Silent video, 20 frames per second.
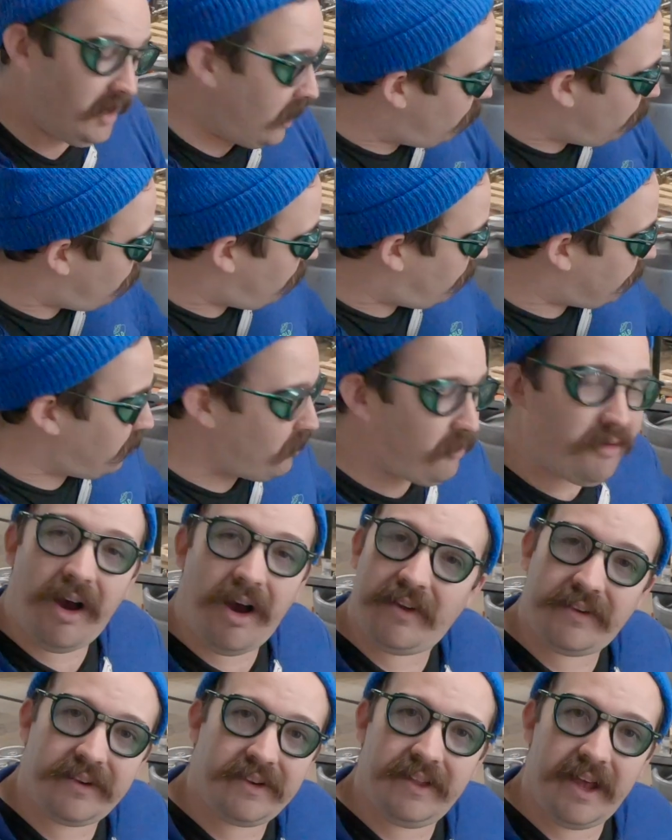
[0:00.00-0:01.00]
don't want no
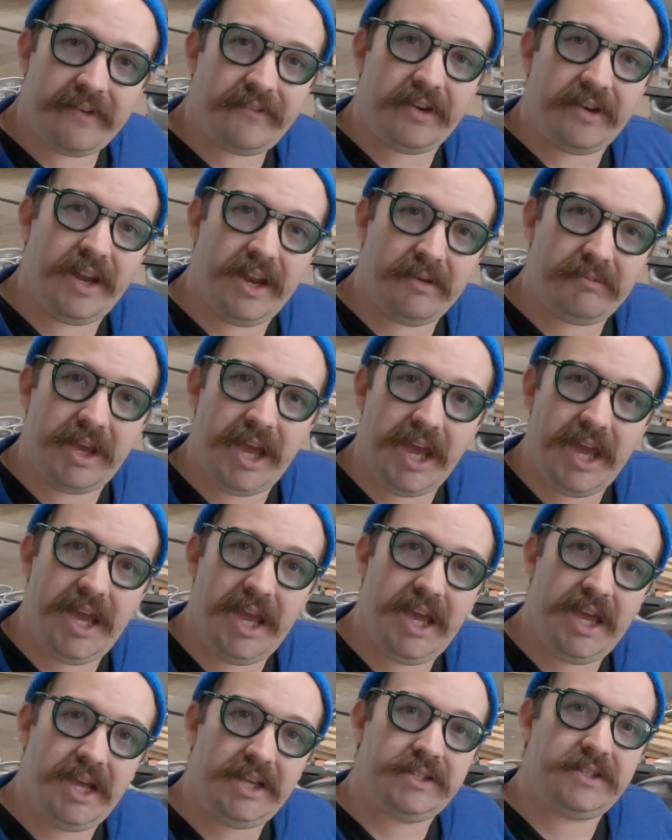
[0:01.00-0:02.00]
caustic left in them
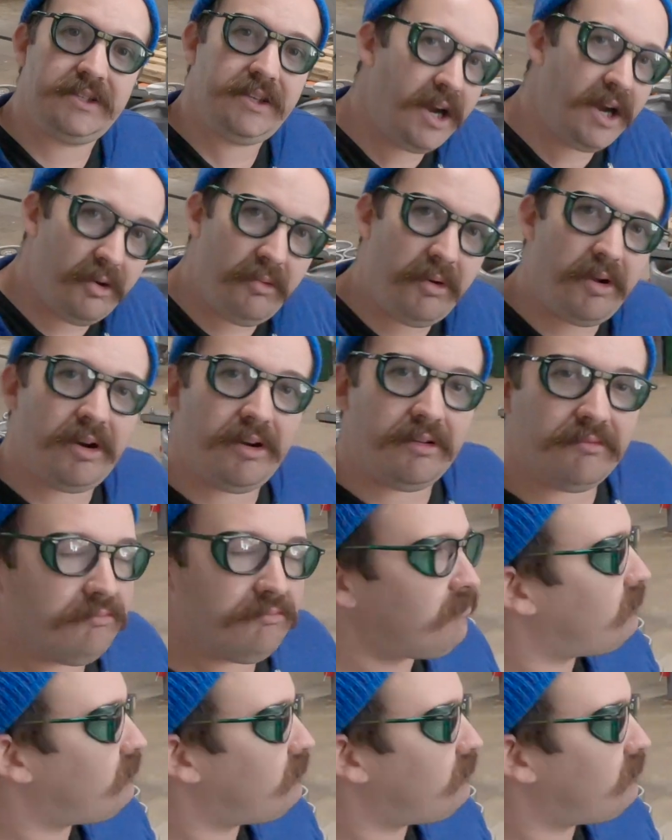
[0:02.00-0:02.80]
kegs. You don't want it.